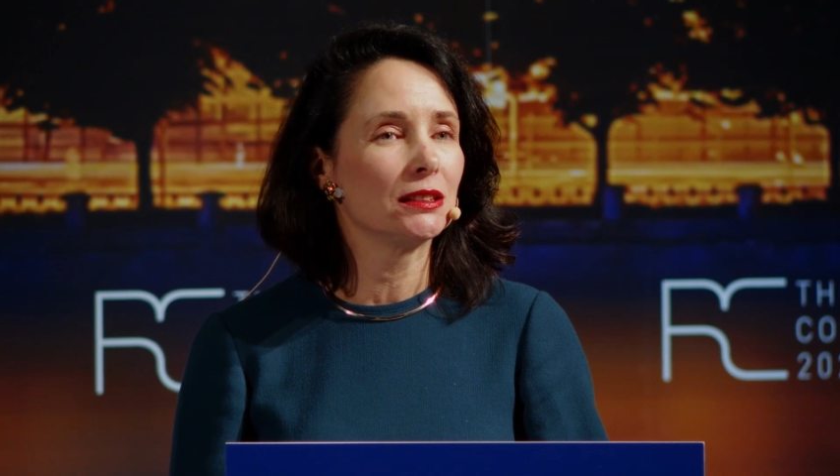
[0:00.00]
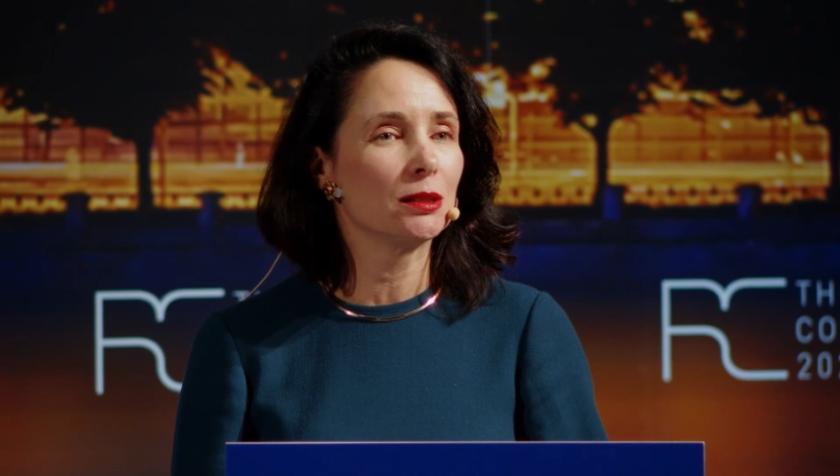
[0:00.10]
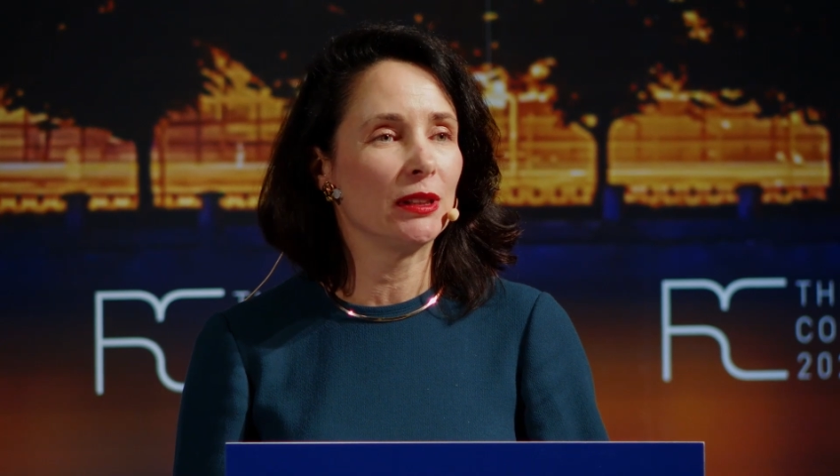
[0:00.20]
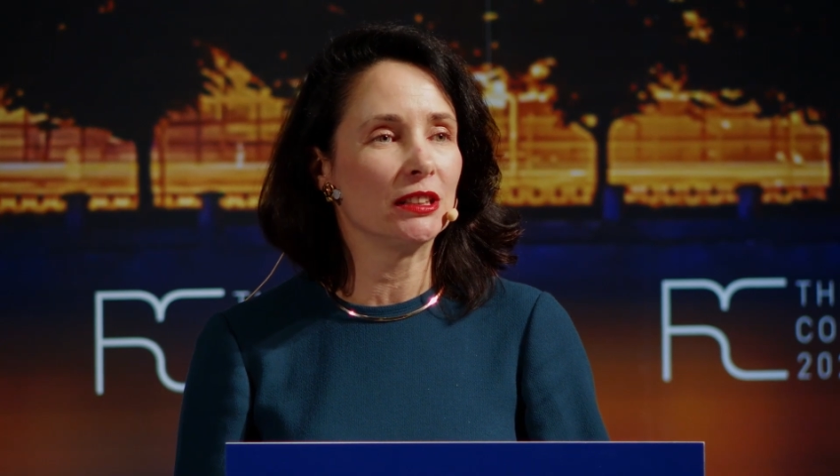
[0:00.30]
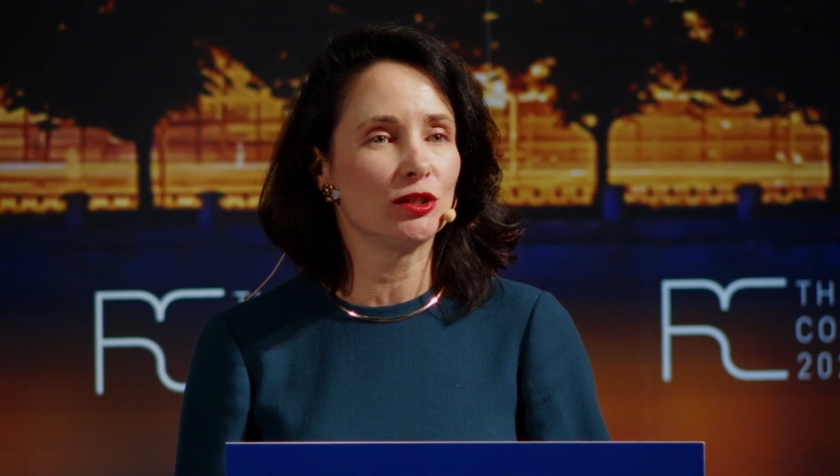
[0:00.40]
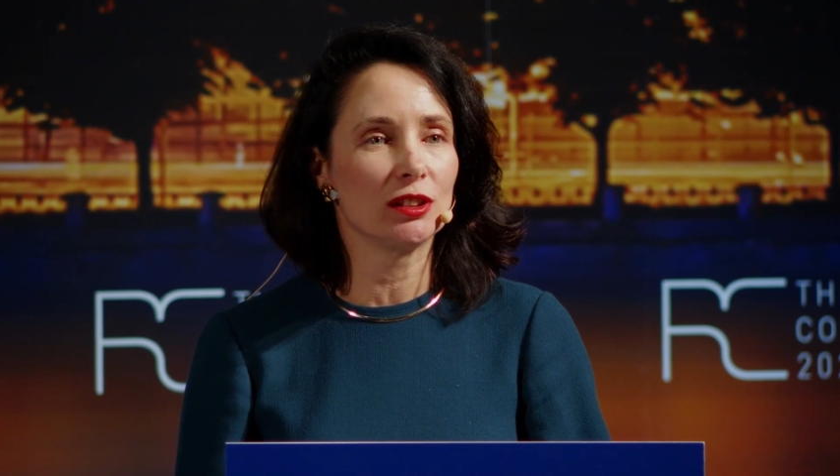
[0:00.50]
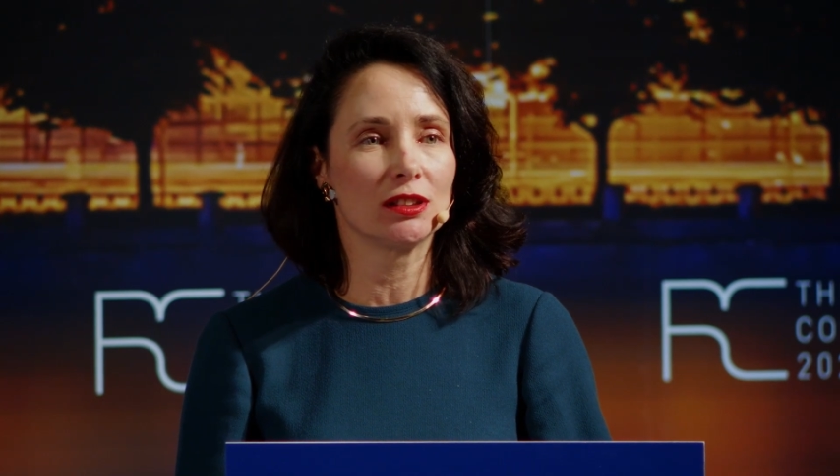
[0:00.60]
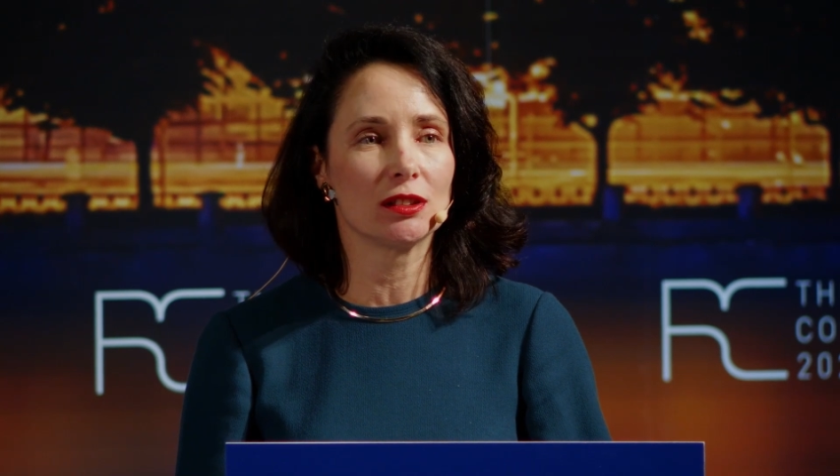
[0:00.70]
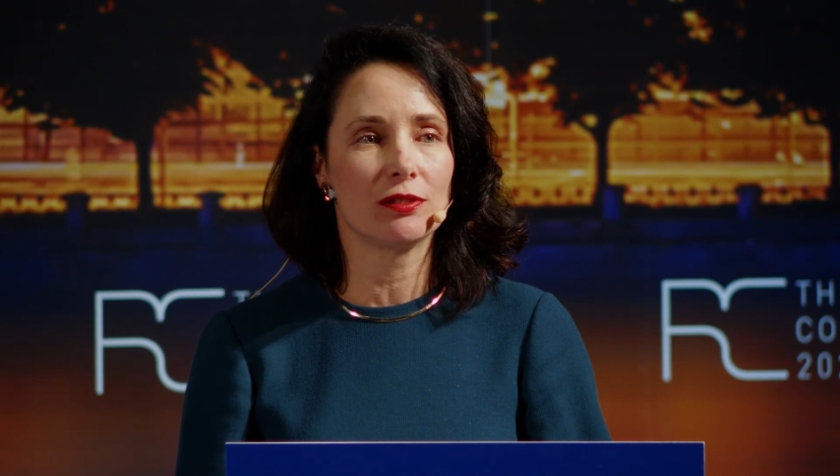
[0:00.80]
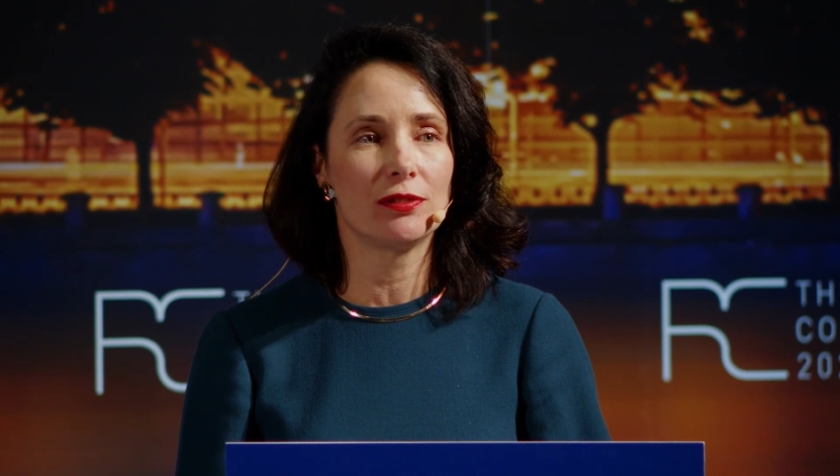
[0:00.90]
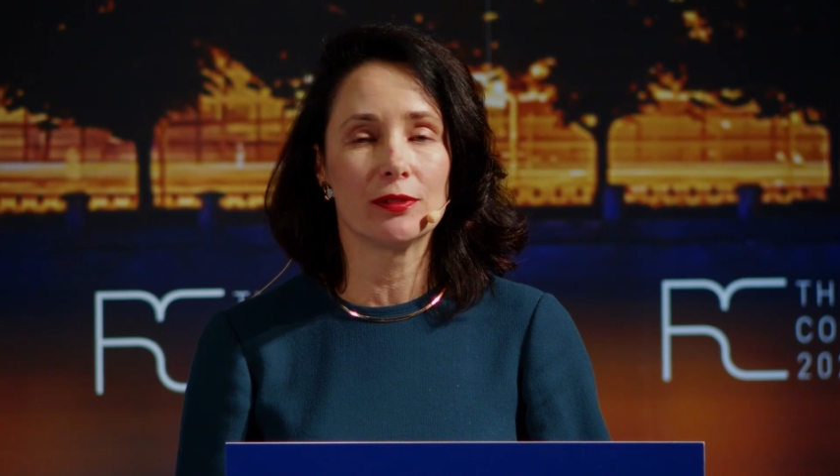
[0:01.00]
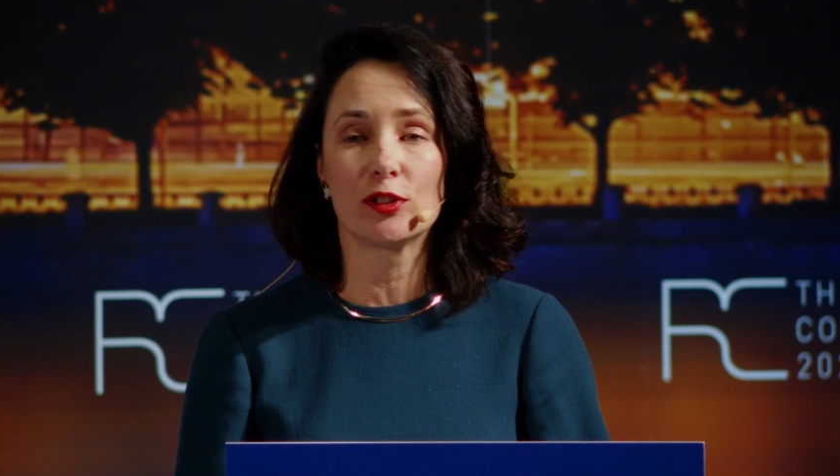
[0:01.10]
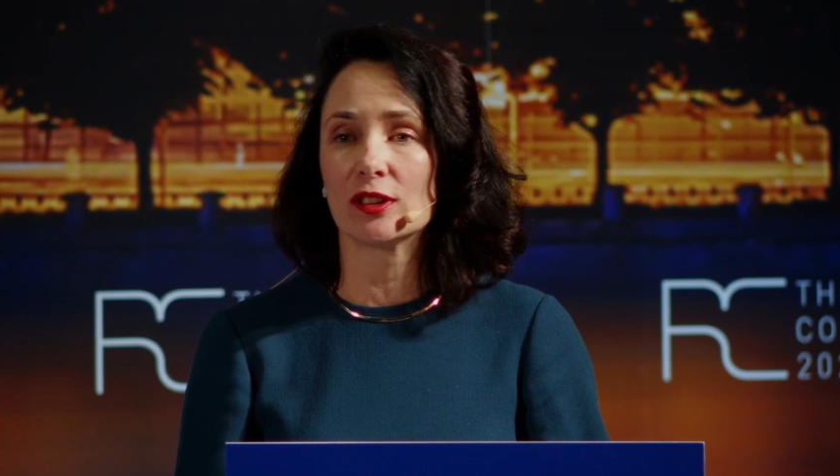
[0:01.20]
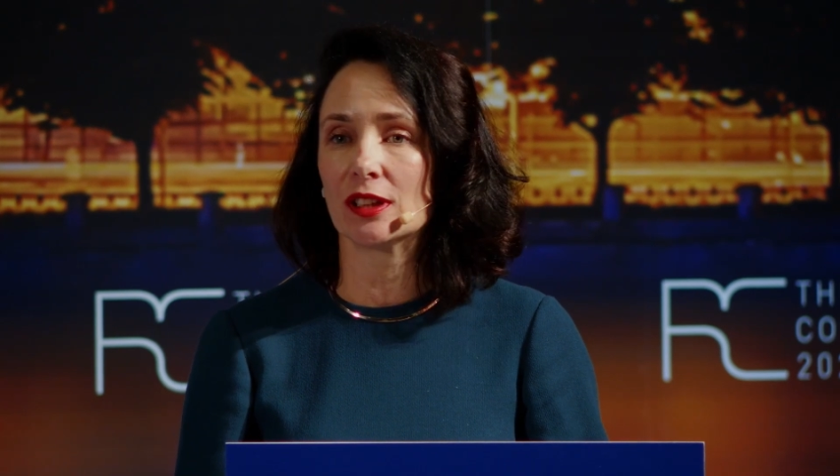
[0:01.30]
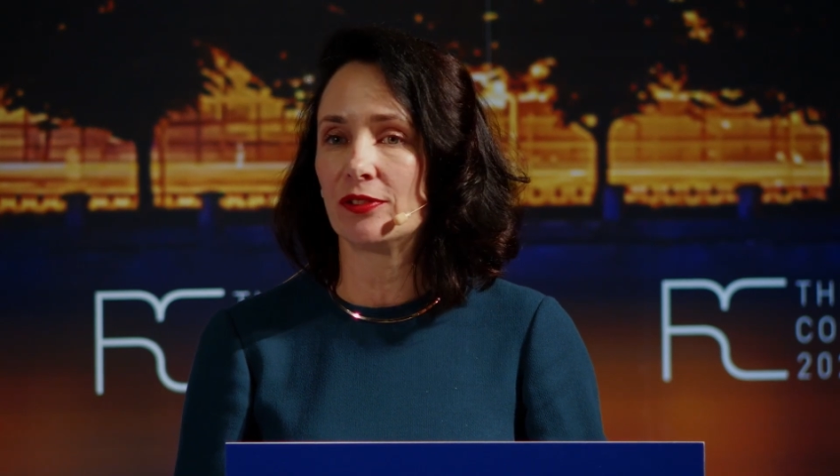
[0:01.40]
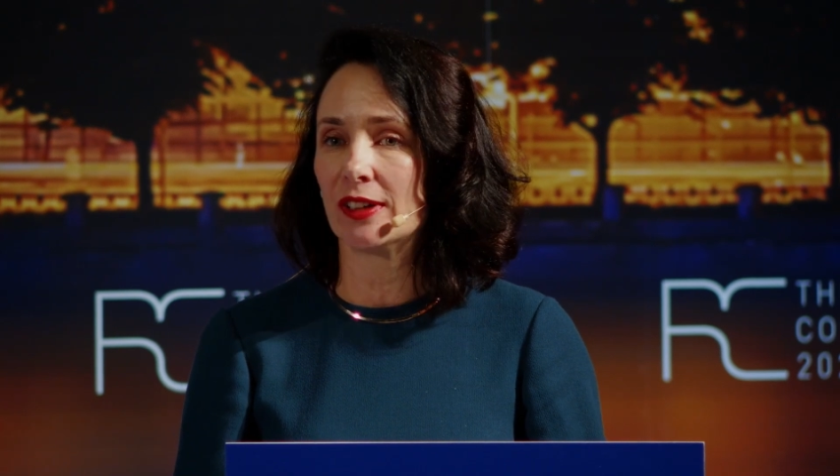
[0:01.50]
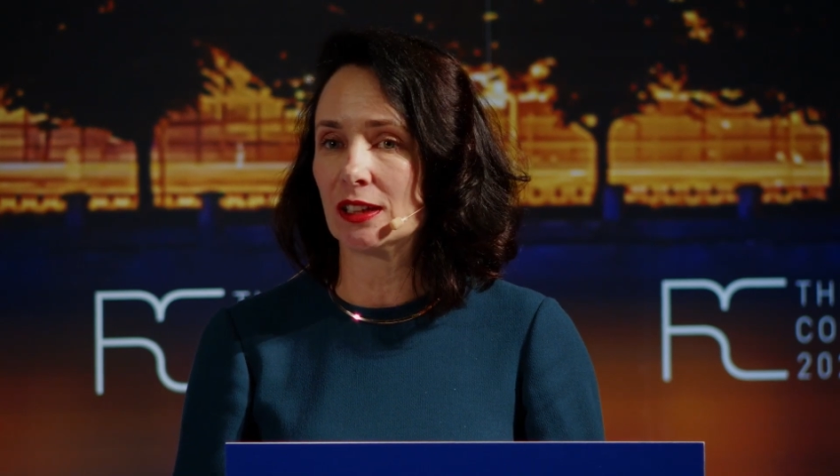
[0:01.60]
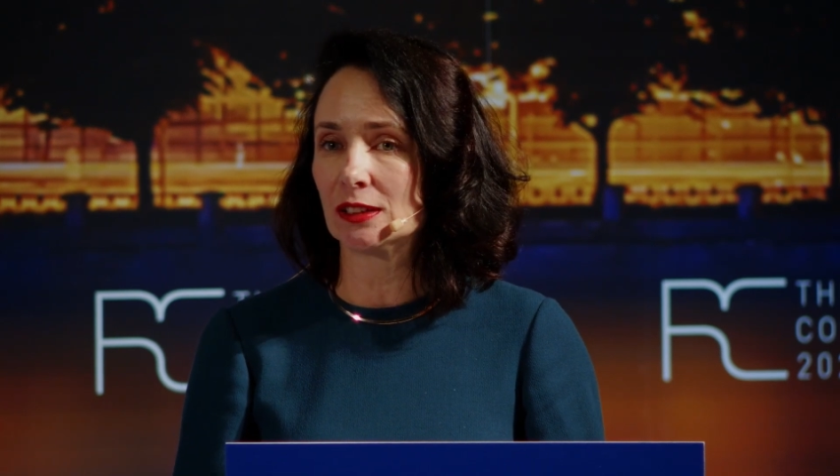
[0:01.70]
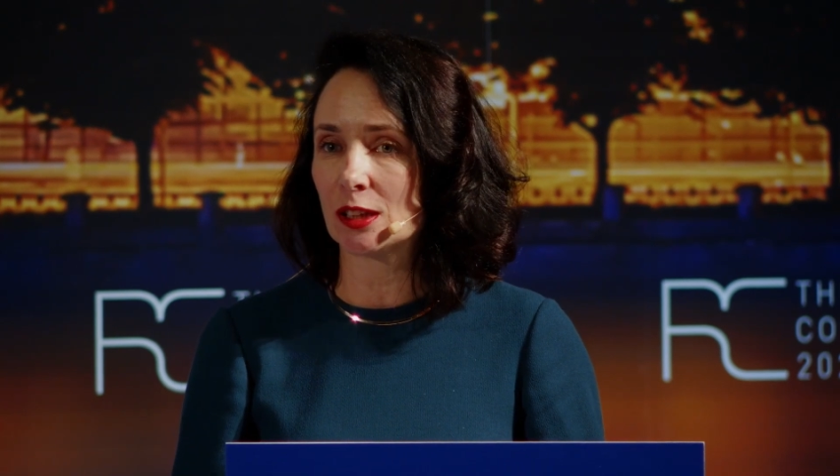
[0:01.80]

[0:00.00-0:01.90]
the Ministries of uh, Foreign Affairs